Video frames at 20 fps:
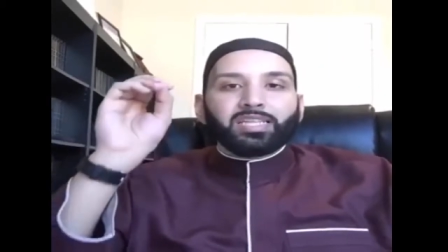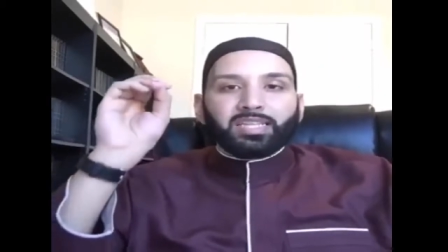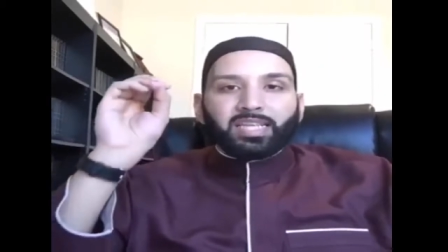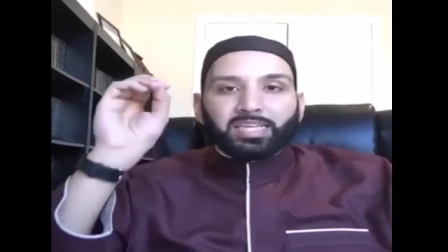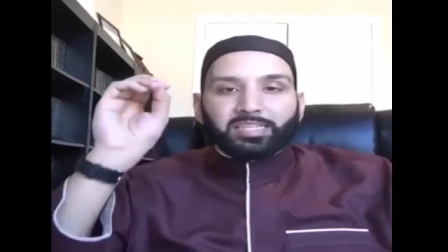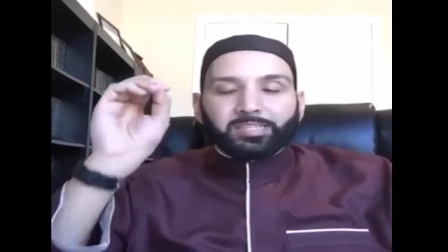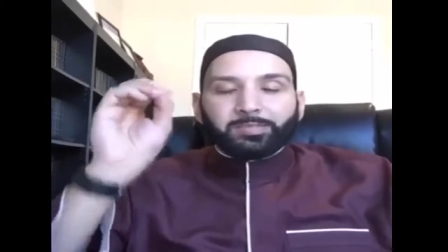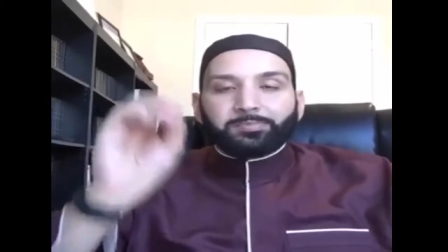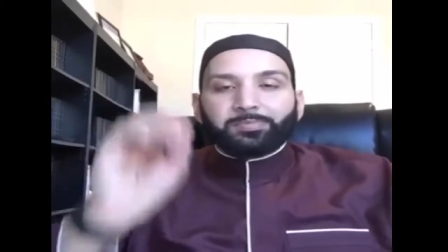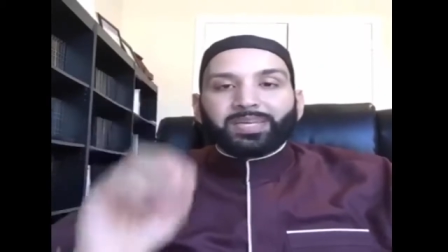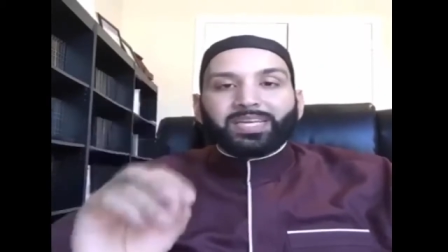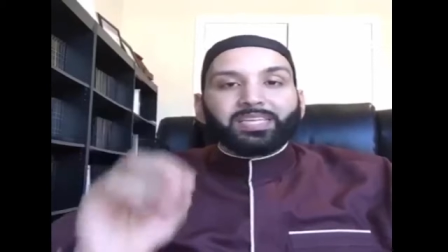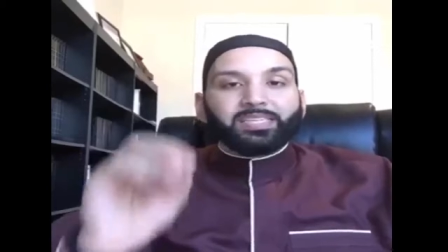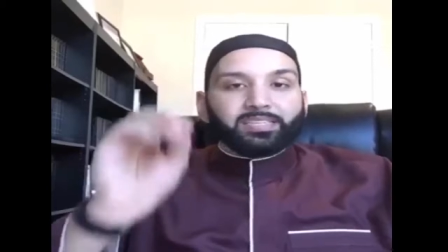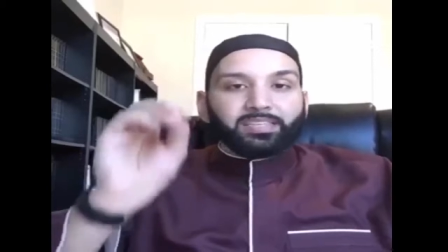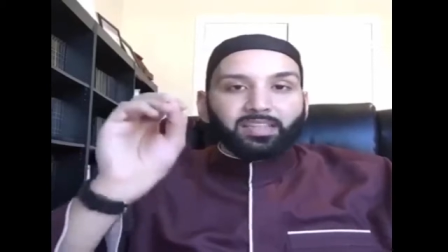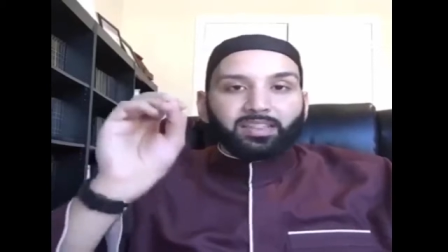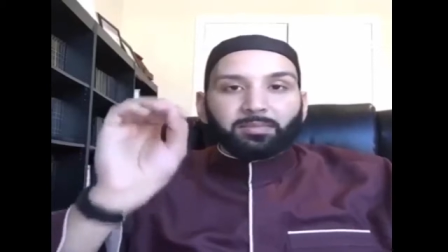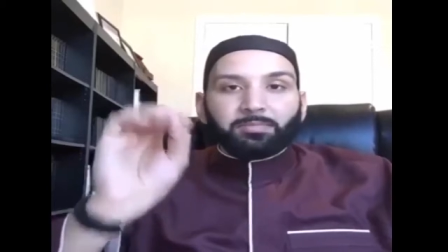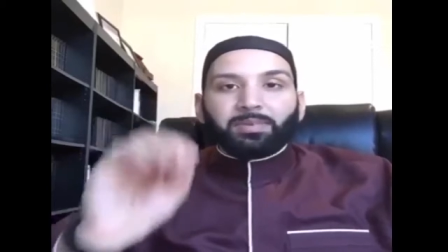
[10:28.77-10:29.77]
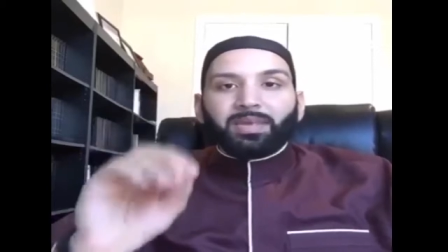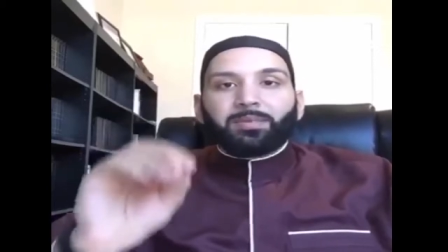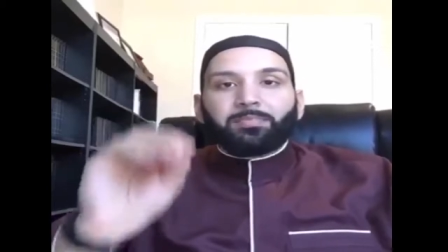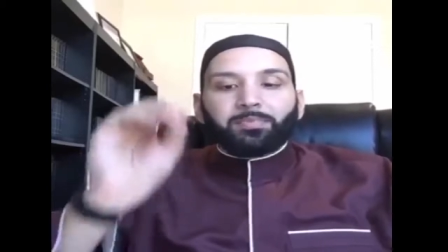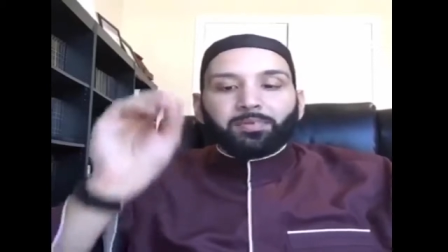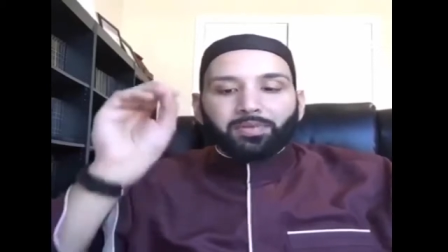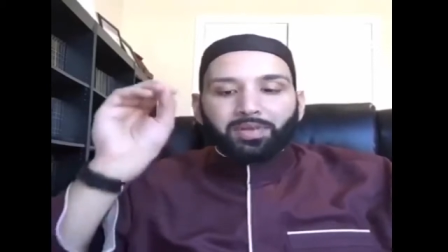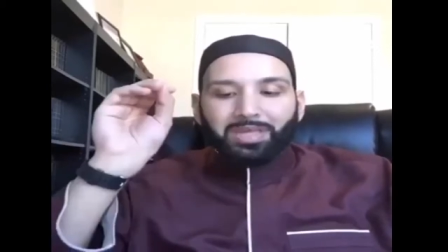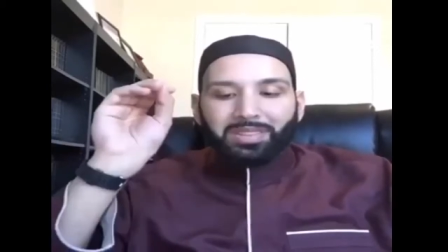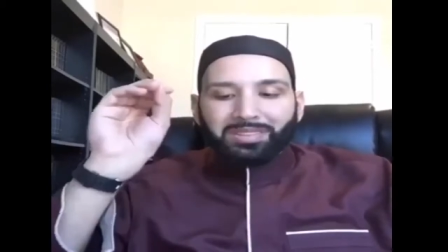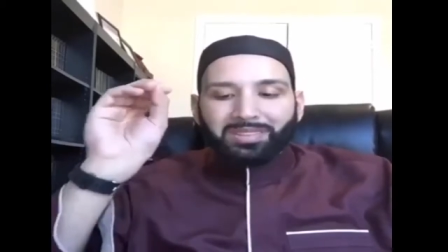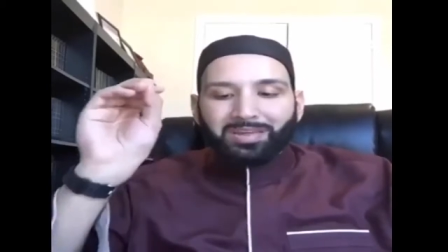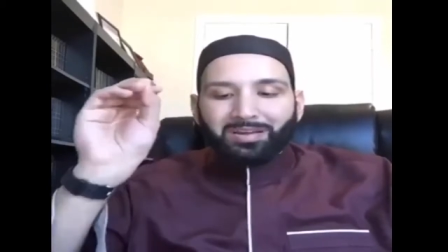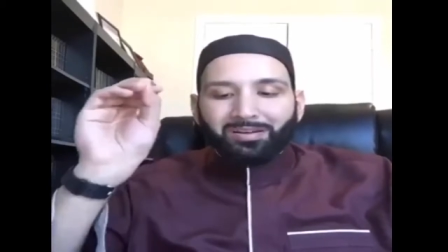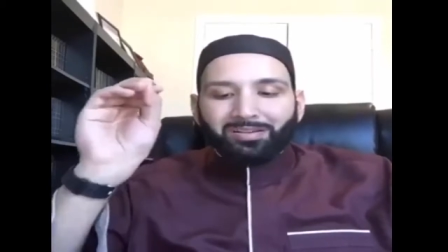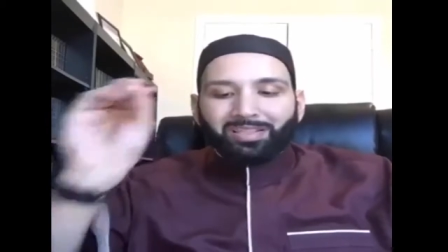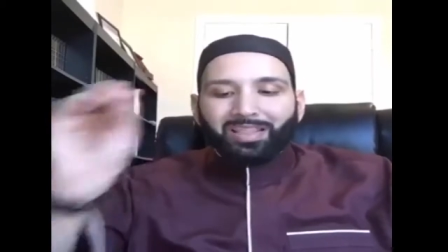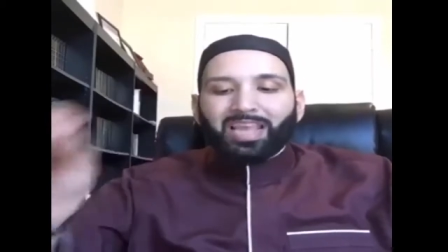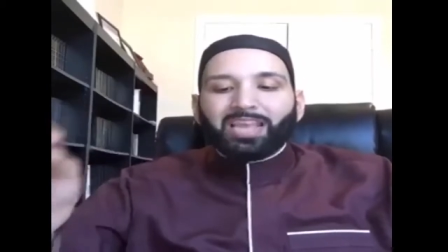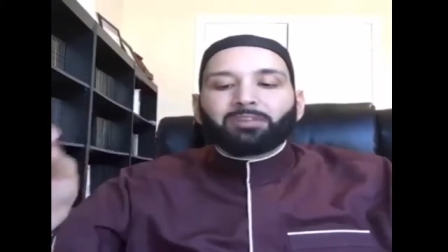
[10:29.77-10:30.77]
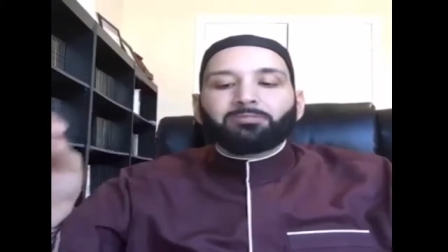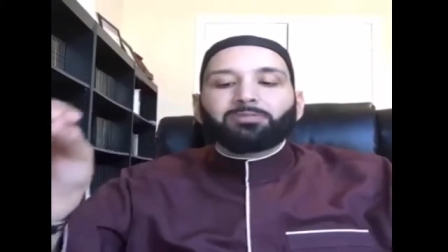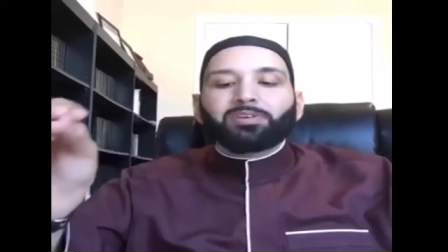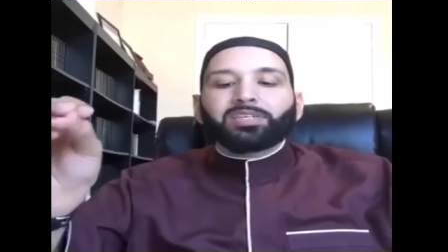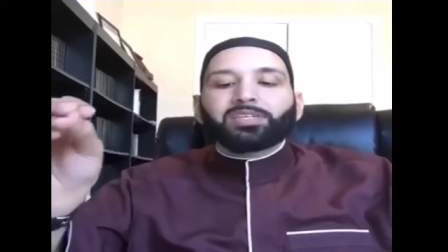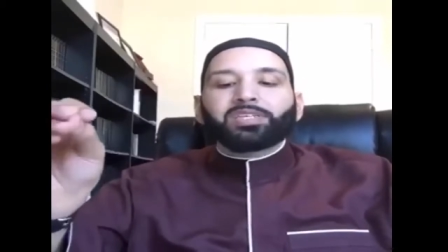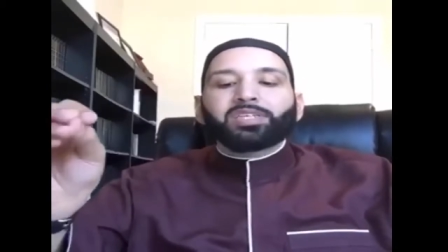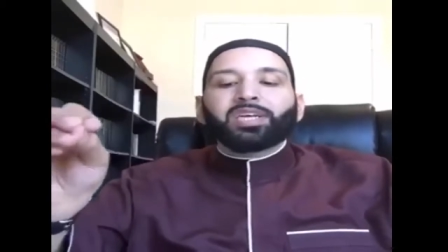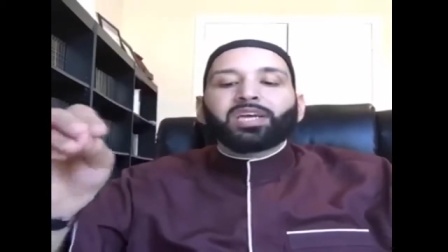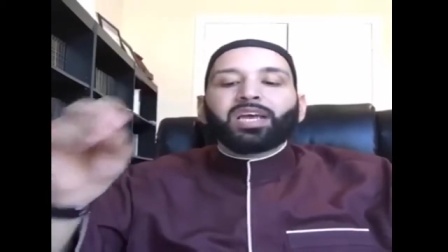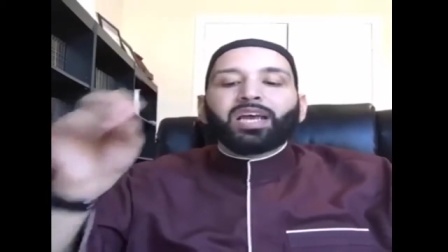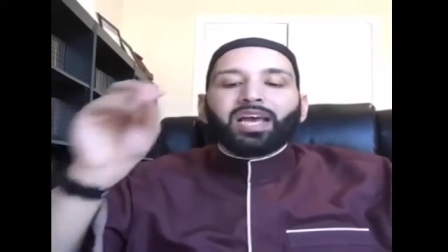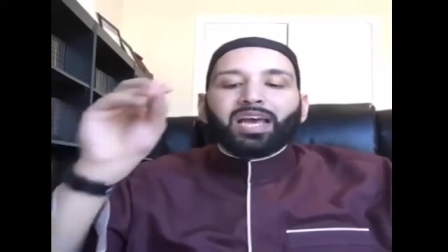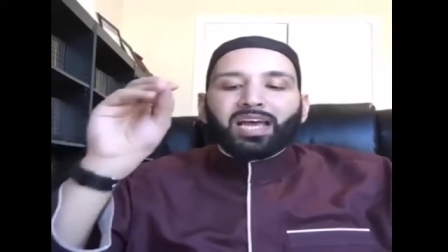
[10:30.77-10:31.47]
that speaks to the people in their language.